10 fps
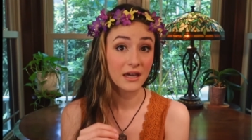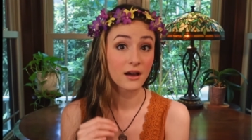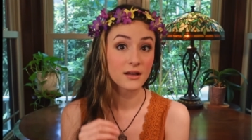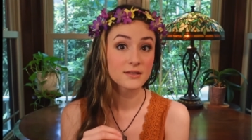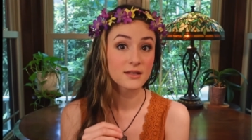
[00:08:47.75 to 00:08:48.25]

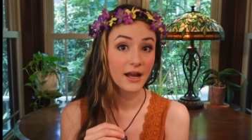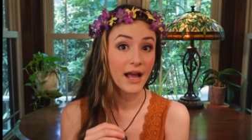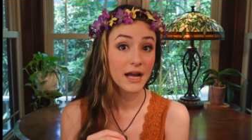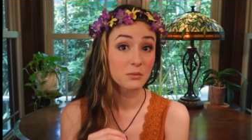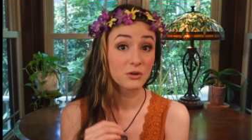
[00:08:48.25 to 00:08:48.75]
because I
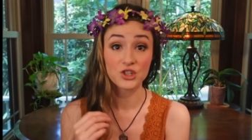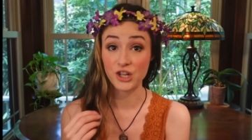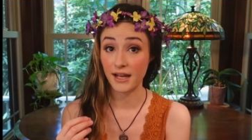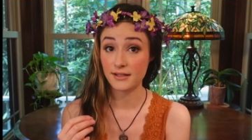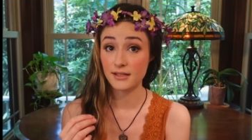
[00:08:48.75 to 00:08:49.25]
had a
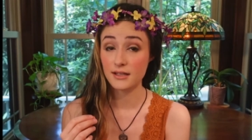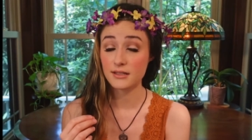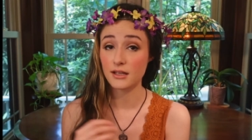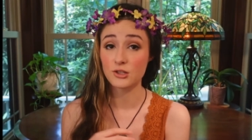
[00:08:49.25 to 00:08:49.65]
British accent,